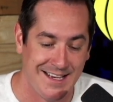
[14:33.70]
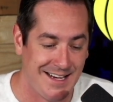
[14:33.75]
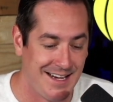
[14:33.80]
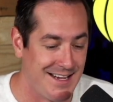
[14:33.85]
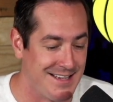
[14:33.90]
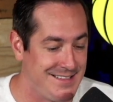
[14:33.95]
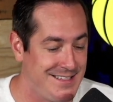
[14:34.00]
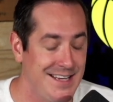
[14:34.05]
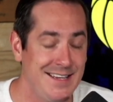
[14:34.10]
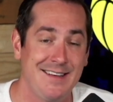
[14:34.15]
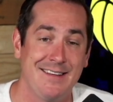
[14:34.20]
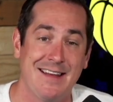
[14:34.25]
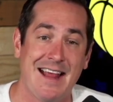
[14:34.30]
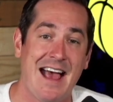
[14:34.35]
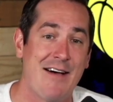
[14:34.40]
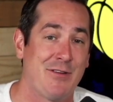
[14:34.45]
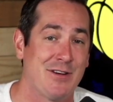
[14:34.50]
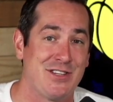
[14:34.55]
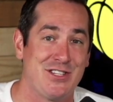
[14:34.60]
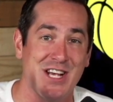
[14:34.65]
Didn't
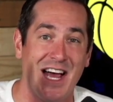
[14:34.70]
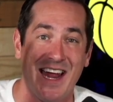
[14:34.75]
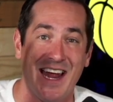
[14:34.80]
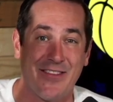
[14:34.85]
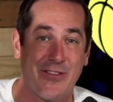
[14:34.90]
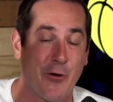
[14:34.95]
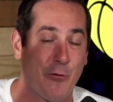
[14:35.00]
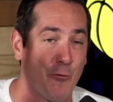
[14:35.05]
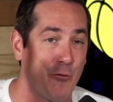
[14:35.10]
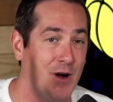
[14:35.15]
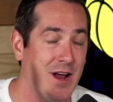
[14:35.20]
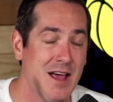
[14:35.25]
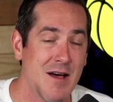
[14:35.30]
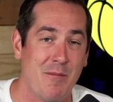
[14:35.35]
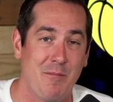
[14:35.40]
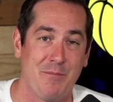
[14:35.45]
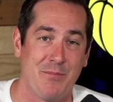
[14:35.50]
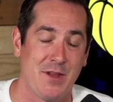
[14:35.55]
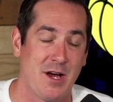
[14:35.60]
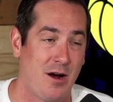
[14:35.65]
have a shot at the
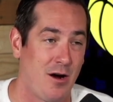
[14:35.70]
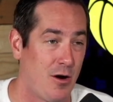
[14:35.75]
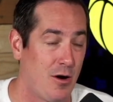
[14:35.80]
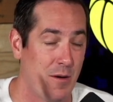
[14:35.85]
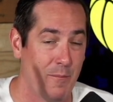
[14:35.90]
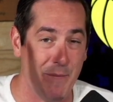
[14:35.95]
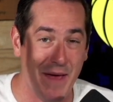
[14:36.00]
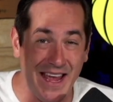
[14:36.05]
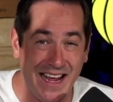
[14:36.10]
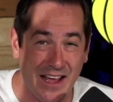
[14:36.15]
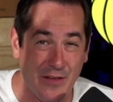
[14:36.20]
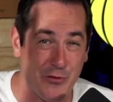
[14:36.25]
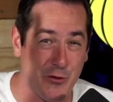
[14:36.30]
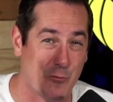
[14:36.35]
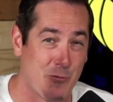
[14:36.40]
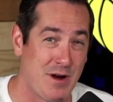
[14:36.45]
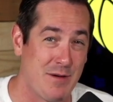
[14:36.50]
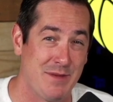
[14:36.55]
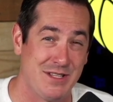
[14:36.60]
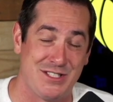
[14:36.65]
rim or a make at the
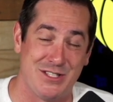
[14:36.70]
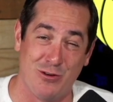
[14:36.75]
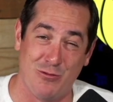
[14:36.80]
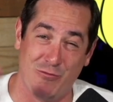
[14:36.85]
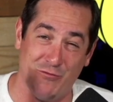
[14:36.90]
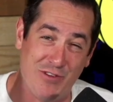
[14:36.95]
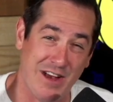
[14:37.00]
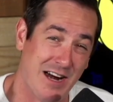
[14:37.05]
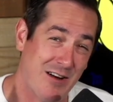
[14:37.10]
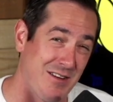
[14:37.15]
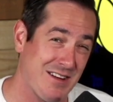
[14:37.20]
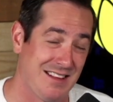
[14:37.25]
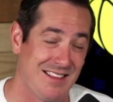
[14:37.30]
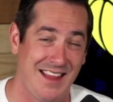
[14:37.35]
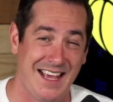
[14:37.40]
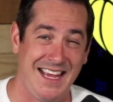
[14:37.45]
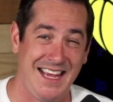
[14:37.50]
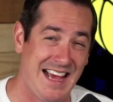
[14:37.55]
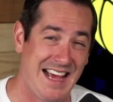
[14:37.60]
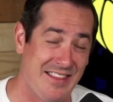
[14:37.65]
rim until very
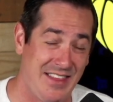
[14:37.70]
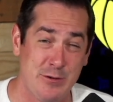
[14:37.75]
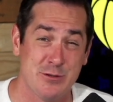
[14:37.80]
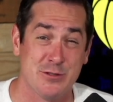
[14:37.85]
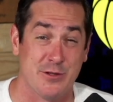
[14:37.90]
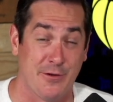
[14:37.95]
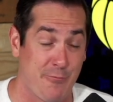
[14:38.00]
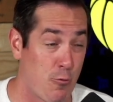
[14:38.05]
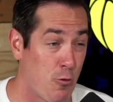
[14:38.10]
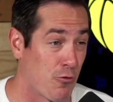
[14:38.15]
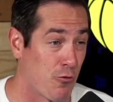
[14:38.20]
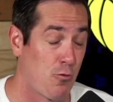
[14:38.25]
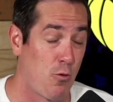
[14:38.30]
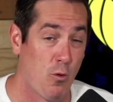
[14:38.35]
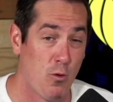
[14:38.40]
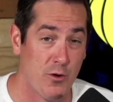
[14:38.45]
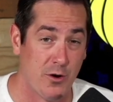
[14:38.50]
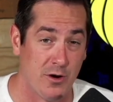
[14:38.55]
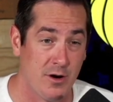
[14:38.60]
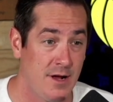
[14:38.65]
late. I think think it was the fourth
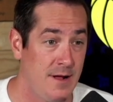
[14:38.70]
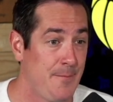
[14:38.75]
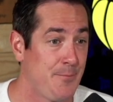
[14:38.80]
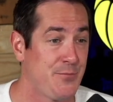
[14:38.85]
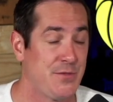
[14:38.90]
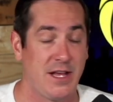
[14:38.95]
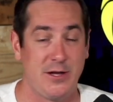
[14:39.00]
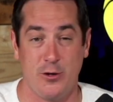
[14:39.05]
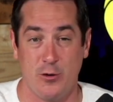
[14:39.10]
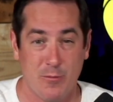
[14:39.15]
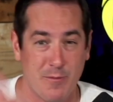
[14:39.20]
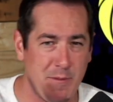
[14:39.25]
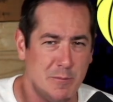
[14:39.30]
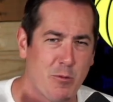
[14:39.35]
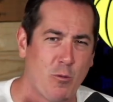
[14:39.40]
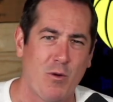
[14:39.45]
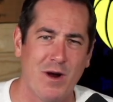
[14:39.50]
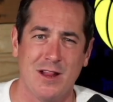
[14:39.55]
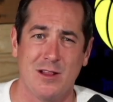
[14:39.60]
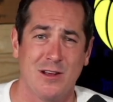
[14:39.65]
quarter. And you
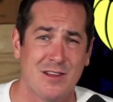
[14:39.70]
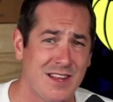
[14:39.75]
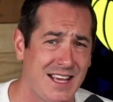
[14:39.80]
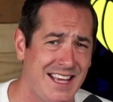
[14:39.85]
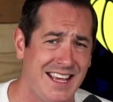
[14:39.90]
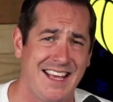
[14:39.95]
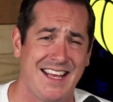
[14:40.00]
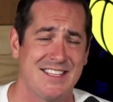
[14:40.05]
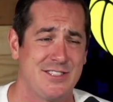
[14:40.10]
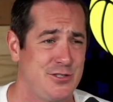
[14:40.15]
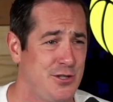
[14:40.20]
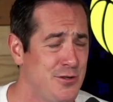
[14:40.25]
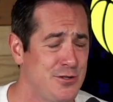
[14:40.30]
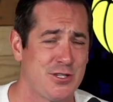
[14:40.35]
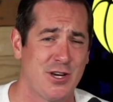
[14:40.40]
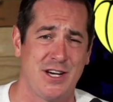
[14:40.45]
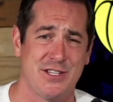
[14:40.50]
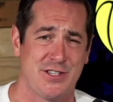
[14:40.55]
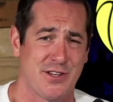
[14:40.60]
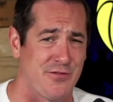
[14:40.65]
remember what it looked like against
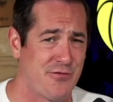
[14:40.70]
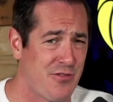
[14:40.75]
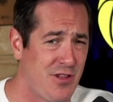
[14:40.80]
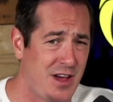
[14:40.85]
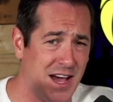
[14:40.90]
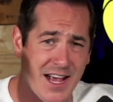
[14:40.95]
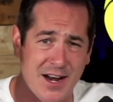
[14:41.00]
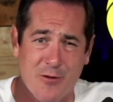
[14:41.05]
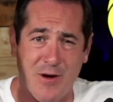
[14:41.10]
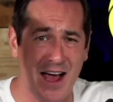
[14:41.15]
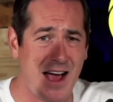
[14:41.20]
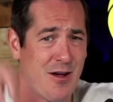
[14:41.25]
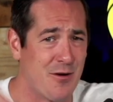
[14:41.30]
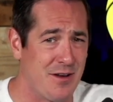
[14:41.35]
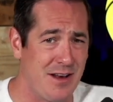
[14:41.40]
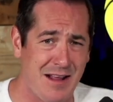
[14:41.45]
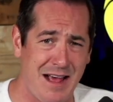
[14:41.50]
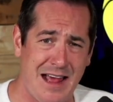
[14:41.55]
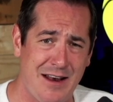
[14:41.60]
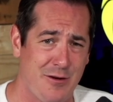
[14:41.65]
Utah. He's just flying around,
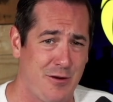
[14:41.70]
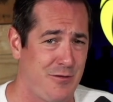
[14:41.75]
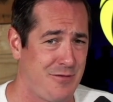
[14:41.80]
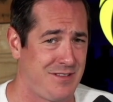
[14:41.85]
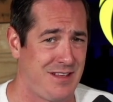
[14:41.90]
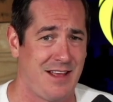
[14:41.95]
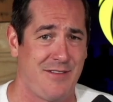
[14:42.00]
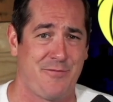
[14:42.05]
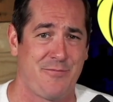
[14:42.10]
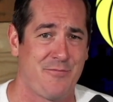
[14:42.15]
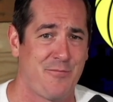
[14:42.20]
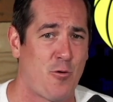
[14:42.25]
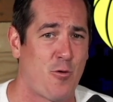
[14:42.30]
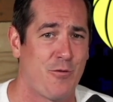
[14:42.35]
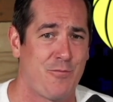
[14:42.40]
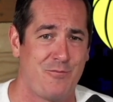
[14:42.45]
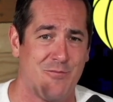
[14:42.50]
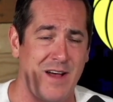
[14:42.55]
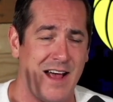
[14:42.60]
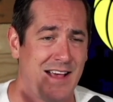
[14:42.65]
and I don't know if he had
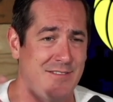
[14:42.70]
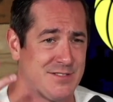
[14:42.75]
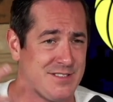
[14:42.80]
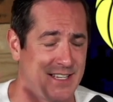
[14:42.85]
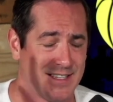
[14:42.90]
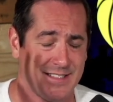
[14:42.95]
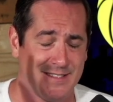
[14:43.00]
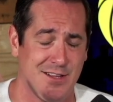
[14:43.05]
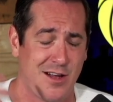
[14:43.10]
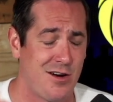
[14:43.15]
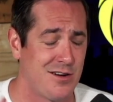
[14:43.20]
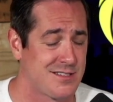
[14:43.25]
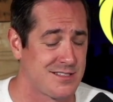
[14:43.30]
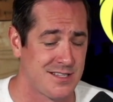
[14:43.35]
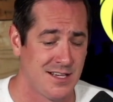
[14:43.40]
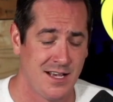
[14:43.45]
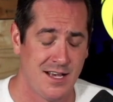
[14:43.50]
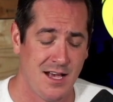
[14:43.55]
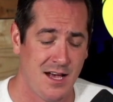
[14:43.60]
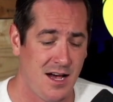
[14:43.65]
4, 5, 6
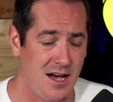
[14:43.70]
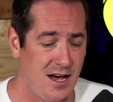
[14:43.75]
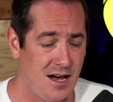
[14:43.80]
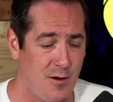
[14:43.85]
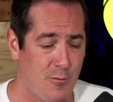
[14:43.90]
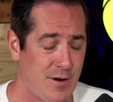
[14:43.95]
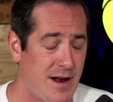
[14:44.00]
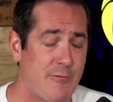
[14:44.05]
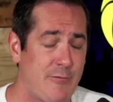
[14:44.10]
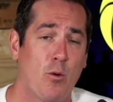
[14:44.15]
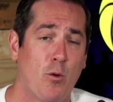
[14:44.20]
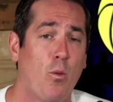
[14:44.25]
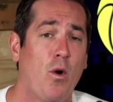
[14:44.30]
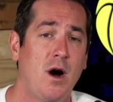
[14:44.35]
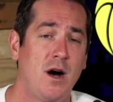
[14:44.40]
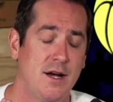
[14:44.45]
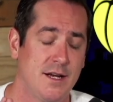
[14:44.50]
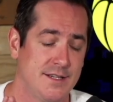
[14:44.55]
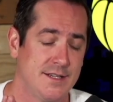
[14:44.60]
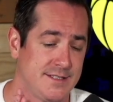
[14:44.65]
dunks, whatever it
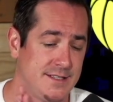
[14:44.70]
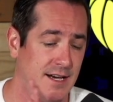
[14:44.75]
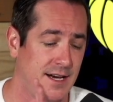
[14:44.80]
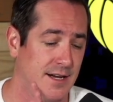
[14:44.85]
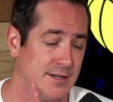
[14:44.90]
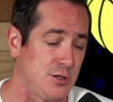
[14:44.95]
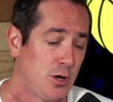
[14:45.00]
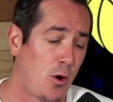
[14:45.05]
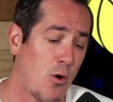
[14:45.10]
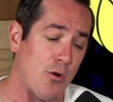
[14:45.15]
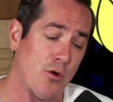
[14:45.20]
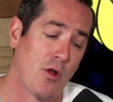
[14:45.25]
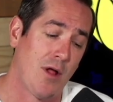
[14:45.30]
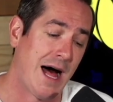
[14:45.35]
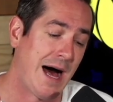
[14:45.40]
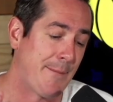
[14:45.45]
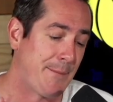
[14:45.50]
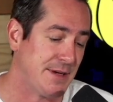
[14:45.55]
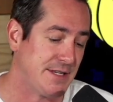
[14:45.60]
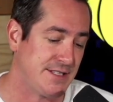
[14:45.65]
was, total
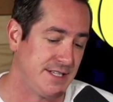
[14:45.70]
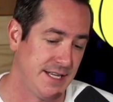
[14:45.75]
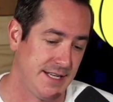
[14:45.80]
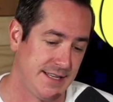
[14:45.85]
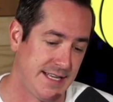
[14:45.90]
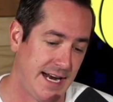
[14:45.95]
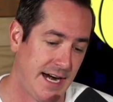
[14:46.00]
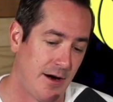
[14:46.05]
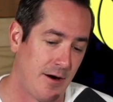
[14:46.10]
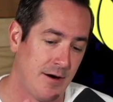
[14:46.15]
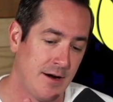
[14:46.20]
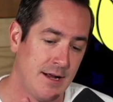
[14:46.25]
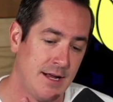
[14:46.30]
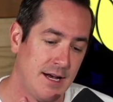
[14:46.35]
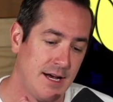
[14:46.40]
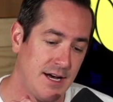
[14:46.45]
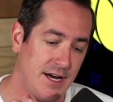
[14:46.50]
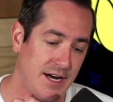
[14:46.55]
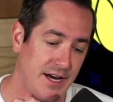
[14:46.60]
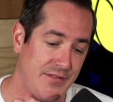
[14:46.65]
opposite there
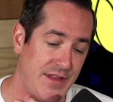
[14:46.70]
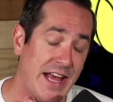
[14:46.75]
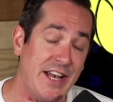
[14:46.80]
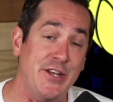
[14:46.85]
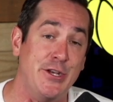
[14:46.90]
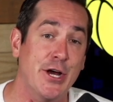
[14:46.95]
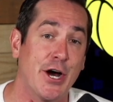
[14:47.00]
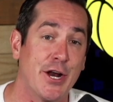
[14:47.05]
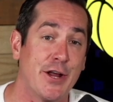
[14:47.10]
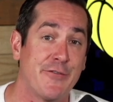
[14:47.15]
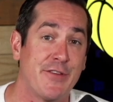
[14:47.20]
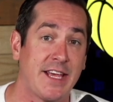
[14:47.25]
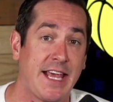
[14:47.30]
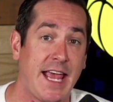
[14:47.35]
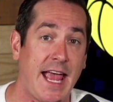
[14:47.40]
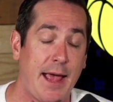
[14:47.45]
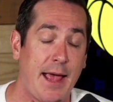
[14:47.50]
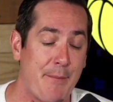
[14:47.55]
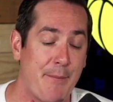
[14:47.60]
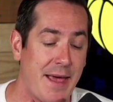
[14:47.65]
in that dud of a
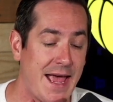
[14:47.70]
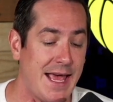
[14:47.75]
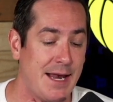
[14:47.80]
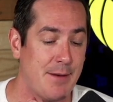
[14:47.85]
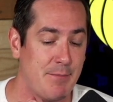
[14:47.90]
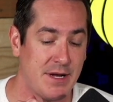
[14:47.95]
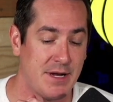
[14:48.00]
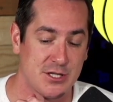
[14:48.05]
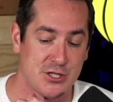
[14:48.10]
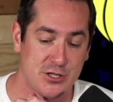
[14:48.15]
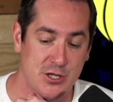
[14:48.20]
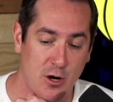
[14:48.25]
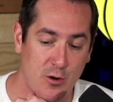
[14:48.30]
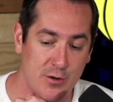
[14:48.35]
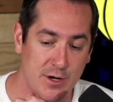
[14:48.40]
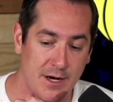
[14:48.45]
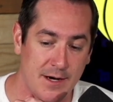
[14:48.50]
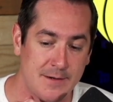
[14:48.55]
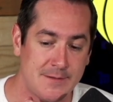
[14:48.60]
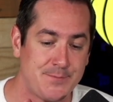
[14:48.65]
game in
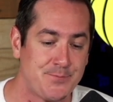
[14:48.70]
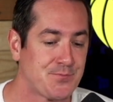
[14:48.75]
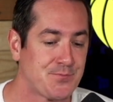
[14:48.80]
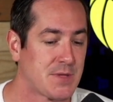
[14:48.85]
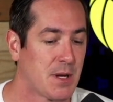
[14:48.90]
Minnesota.